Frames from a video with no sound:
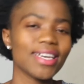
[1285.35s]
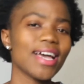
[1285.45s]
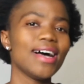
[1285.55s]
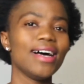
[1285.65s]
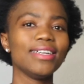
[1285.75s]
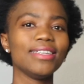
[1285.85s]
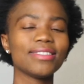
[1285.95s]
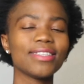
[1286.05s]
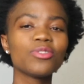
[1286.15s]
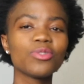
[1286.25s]
And
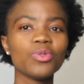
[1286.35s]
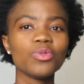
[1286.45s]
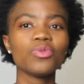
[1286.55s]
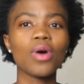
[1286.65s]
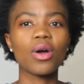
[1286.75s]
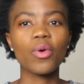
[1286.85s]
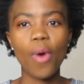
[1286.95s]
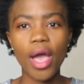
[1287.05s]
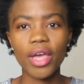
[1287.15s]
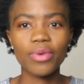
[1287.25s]
that's you
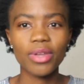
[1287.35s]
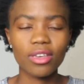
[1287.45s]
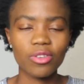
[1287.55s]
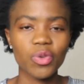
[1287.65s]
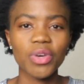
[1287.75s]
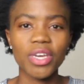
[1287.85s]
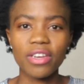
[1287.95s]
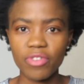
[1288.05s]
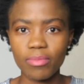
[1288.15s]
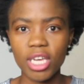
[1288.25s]
acquiring new
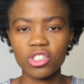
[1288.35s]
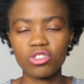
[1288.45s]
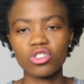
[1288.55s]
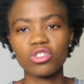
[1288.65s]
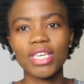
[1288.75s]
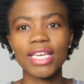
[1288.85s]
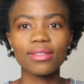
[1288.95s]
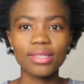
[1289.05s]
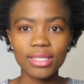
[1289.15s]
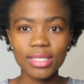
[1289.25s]
information. So you get
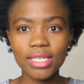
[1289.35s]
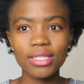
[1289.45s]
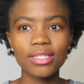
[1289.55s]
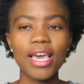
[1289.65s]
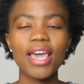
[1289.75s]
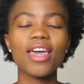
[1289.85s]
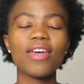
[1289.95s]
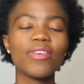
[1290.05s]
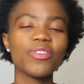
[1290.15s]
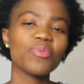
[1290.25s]
the seeds
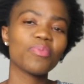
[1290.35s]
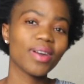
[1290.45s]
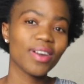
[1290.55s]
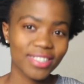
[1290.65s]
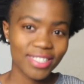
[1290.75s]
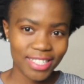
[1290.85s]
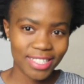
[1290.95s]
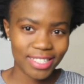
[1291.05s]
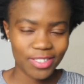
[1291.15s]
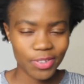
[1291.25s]
and then you plant the
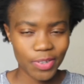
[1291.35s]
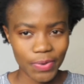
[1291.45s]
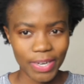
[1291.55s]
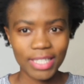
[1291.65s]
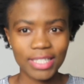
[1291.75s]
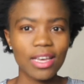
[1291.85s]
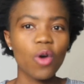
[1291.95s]
seeds, correct?